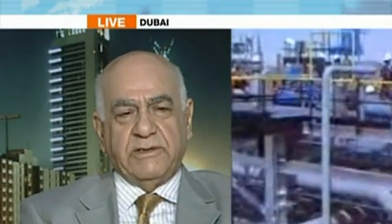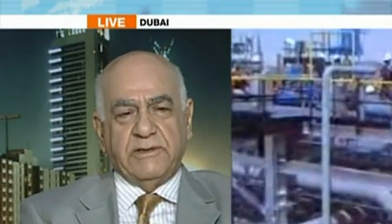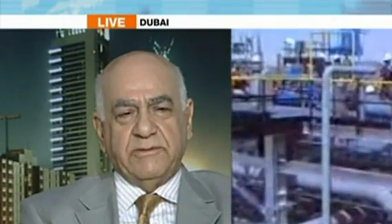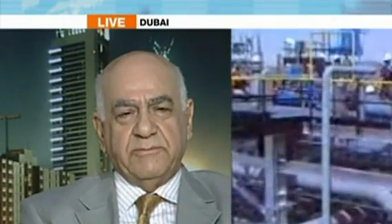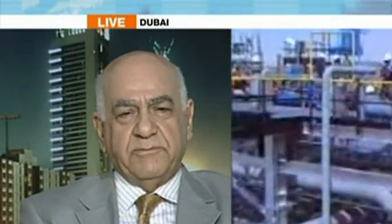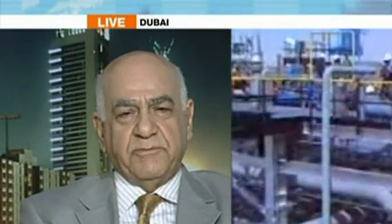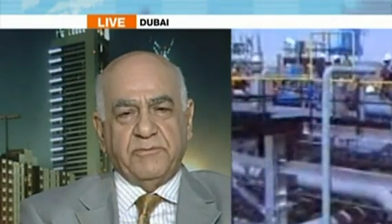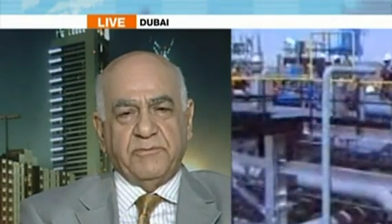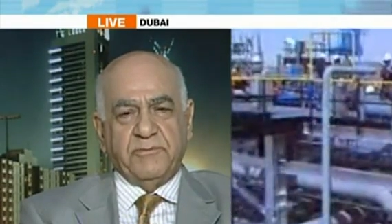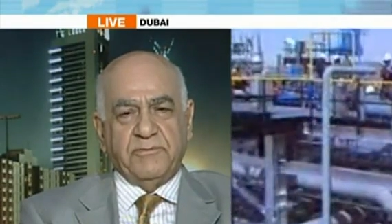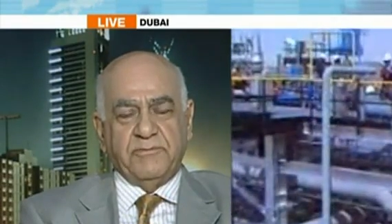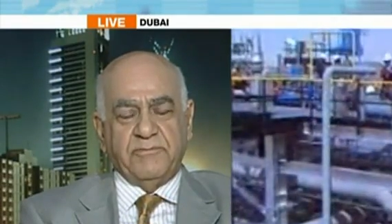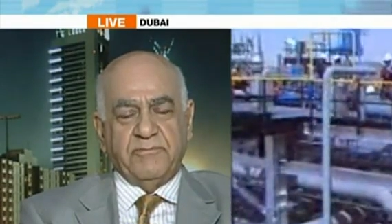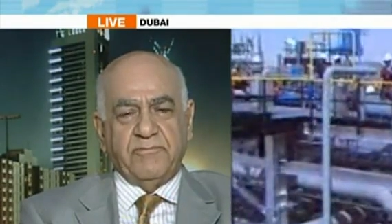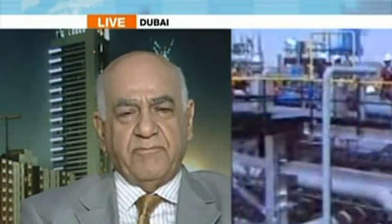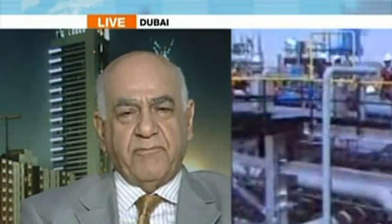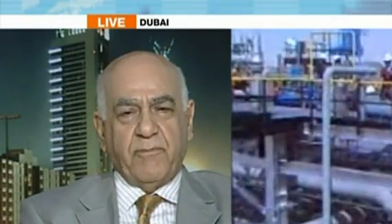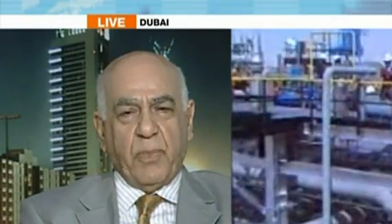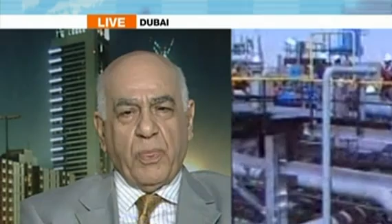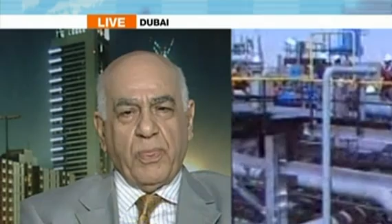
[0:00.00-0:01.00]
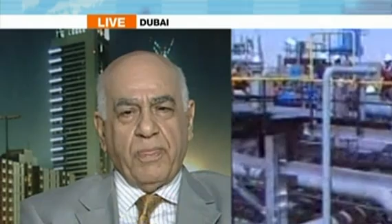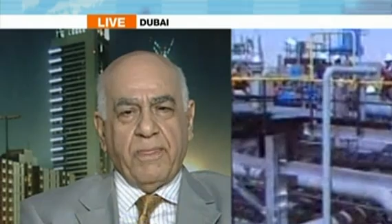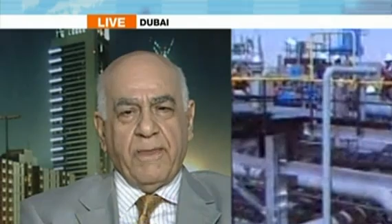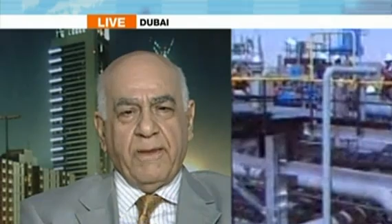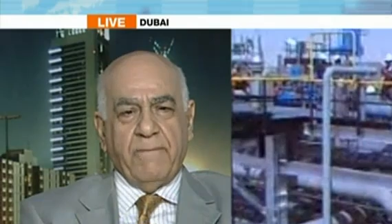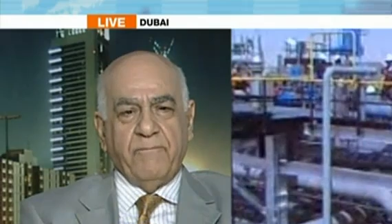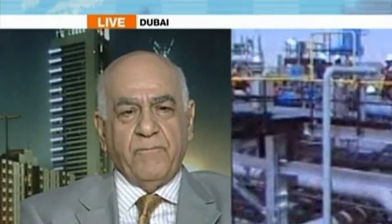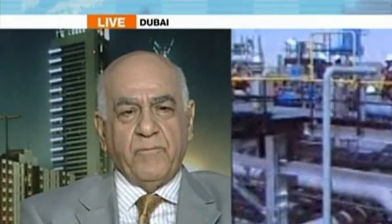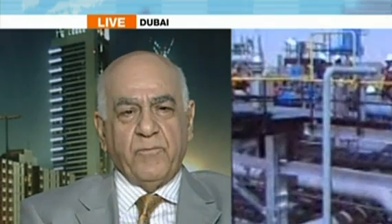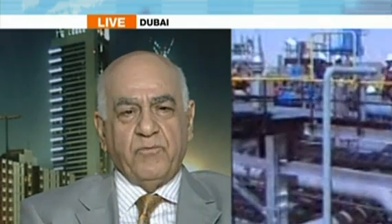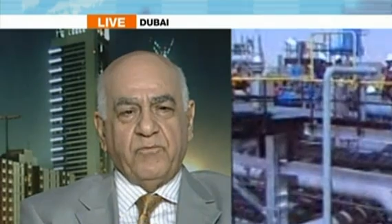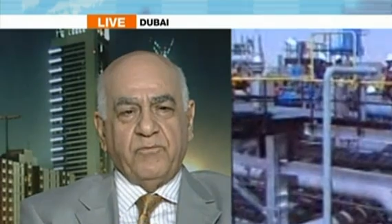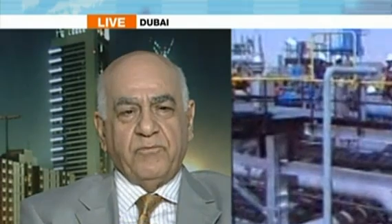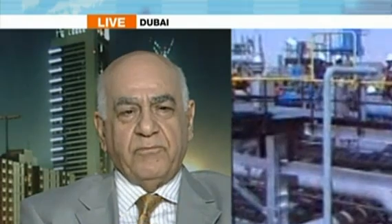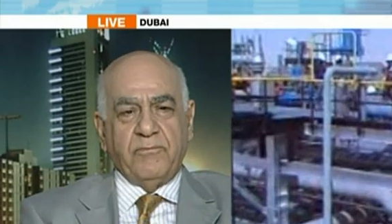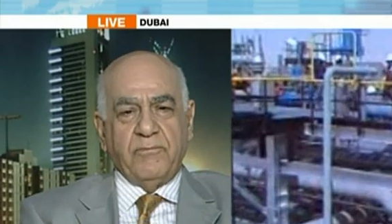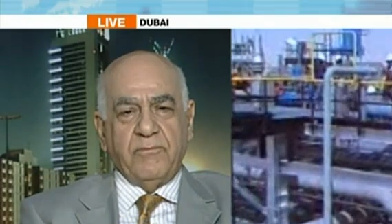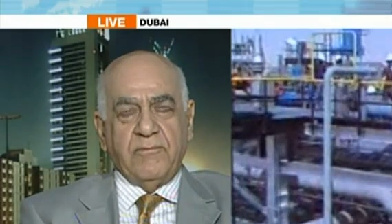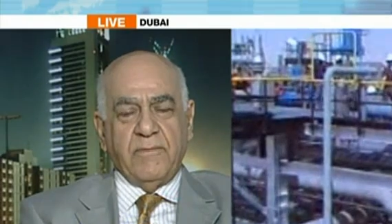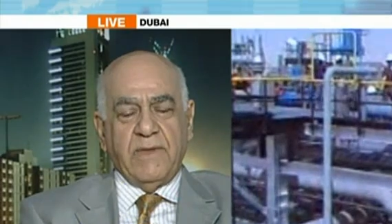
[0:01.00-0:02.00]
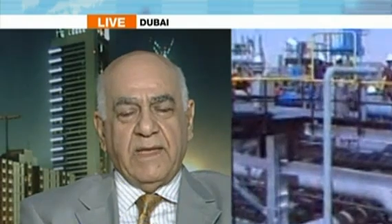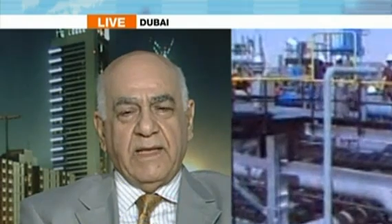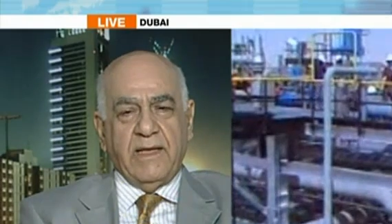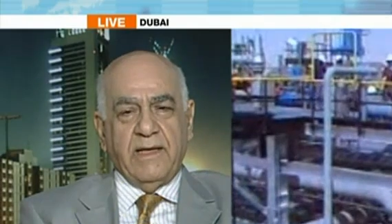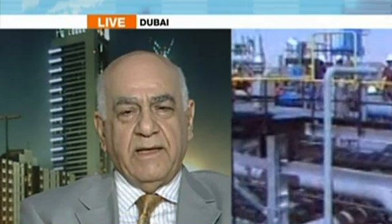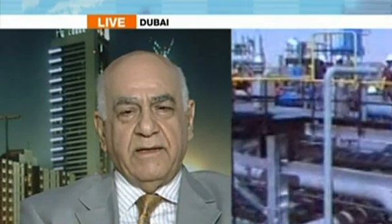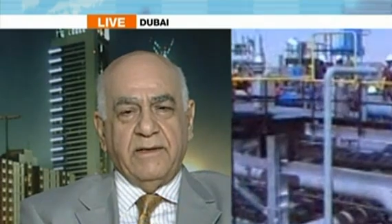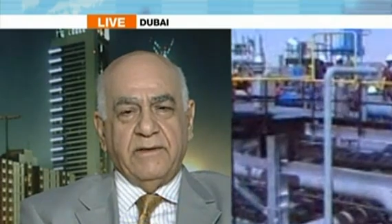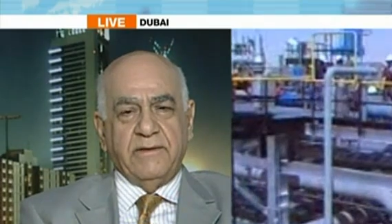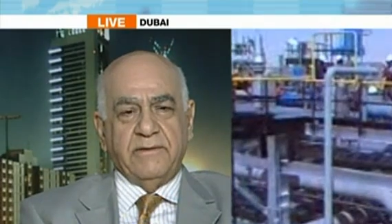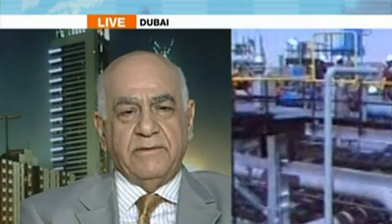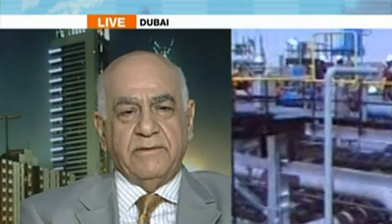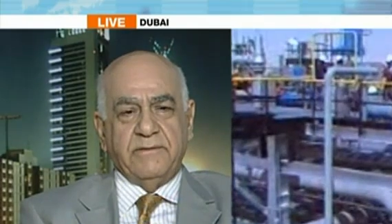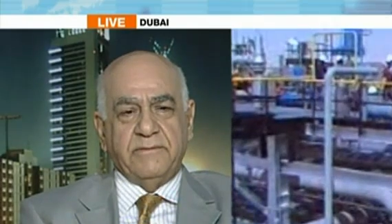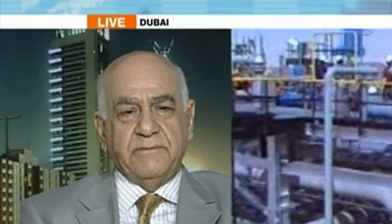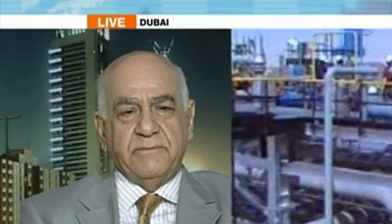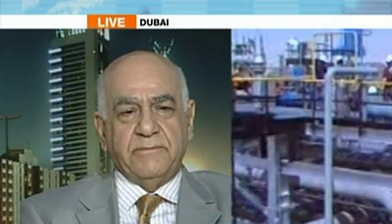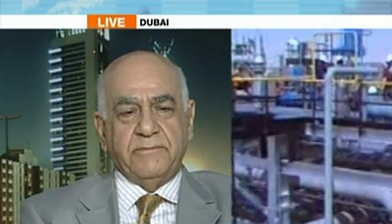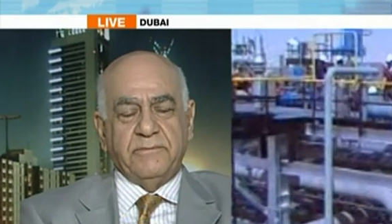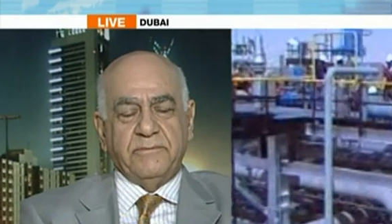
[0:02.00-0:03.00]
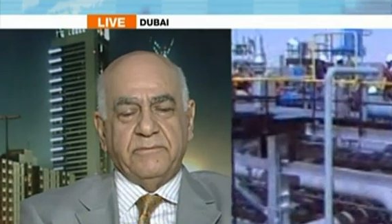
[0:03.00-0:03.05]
So you're saying it's hard to define the oil reserves